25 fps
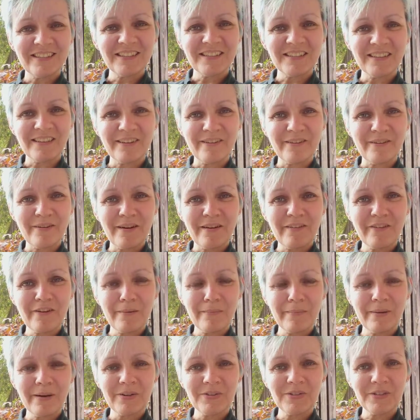So I've
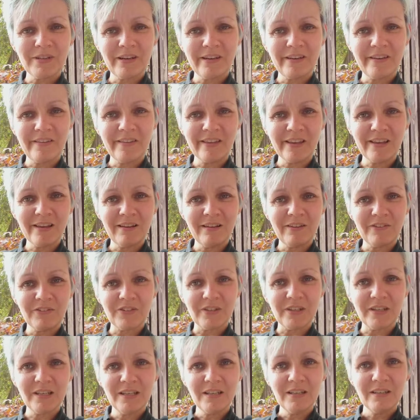come outside in the
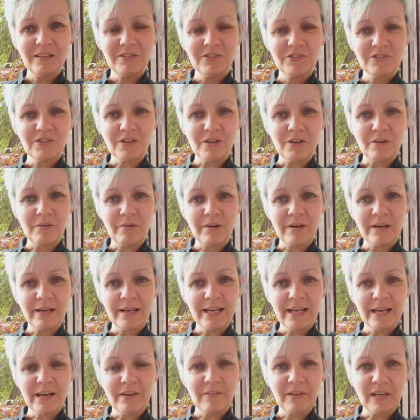garden to
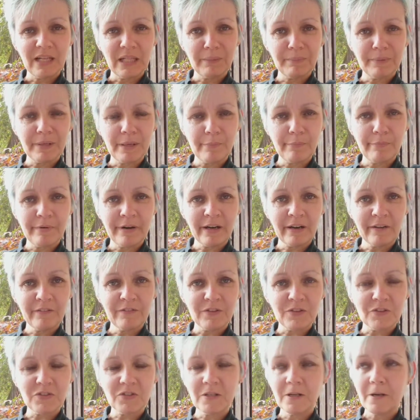have a little bit of
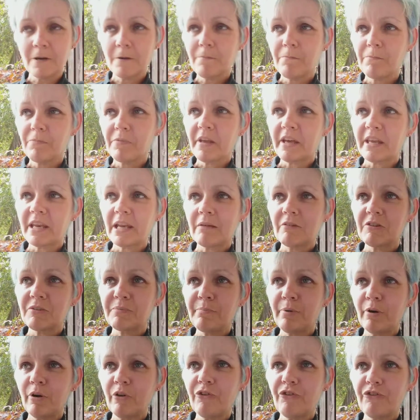breakfast, and I was
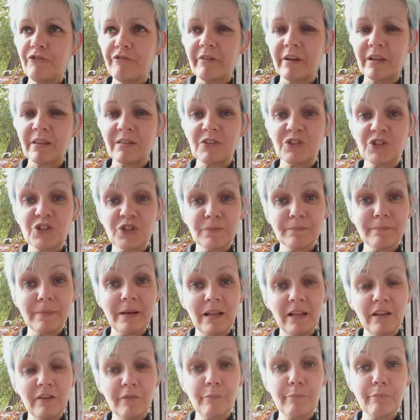pondering the
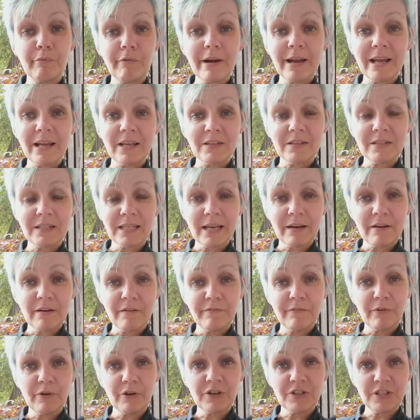smell of bread and how
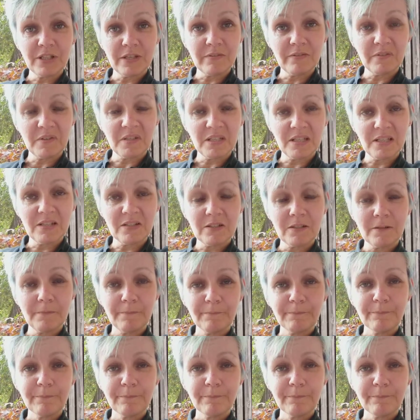evocative it is.